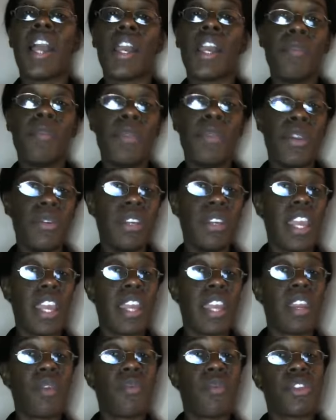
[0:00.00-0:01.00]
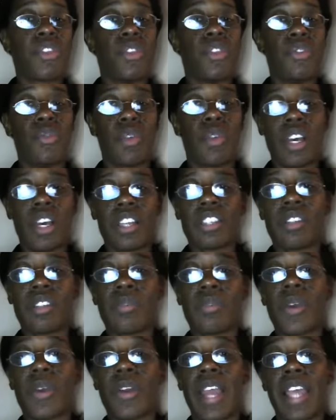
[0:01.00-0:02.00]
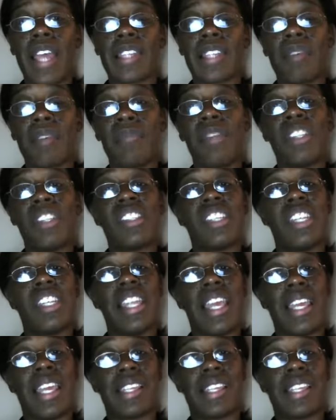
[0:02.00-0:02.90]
communicating with the new customer, as I mentioned,